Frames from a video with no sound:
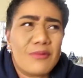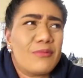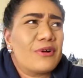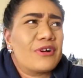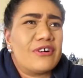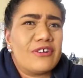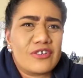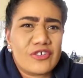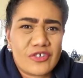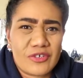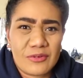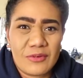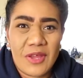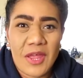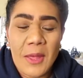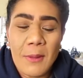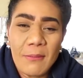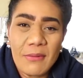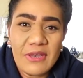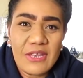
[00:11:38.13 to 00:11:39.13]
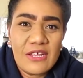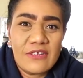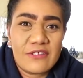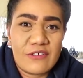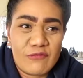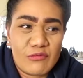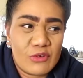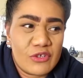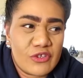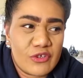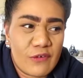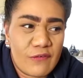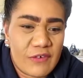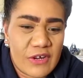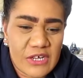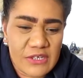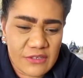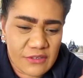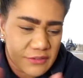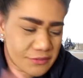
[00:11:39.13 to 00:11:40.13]
Oh my gosh, my days off went so
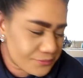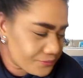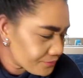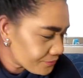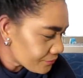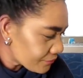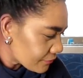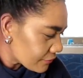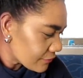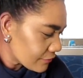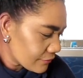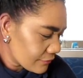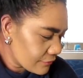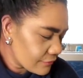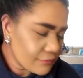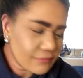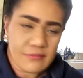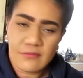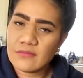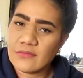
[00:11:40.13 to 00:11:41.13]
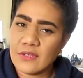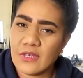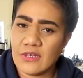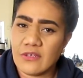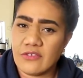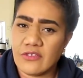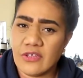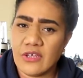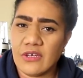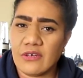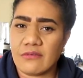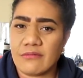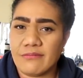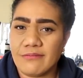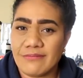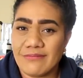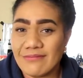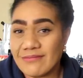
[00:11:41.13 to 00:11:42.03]
fast. So yeah.